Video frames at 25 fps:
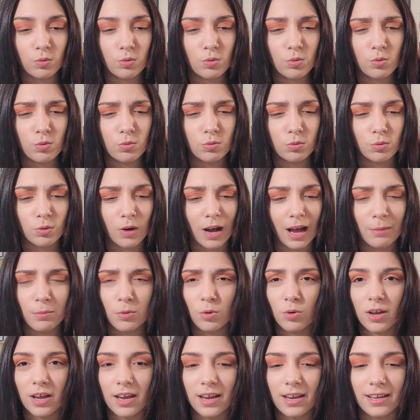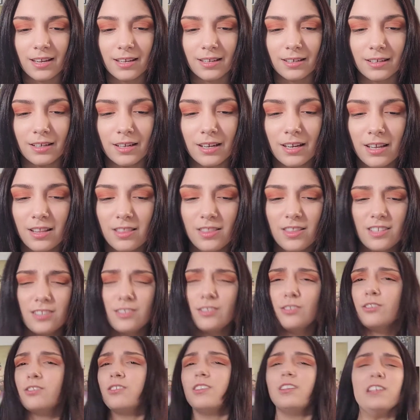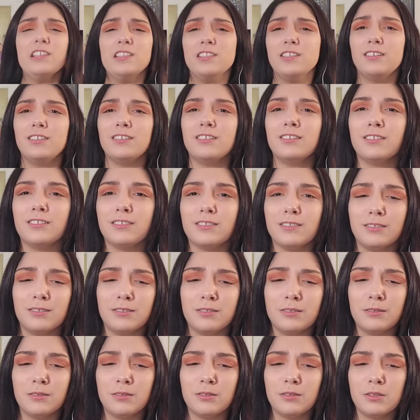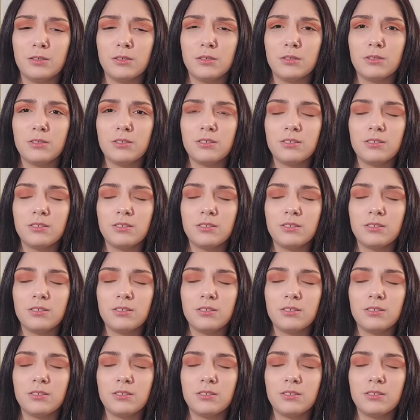ooh, I'm okay. This looks like the.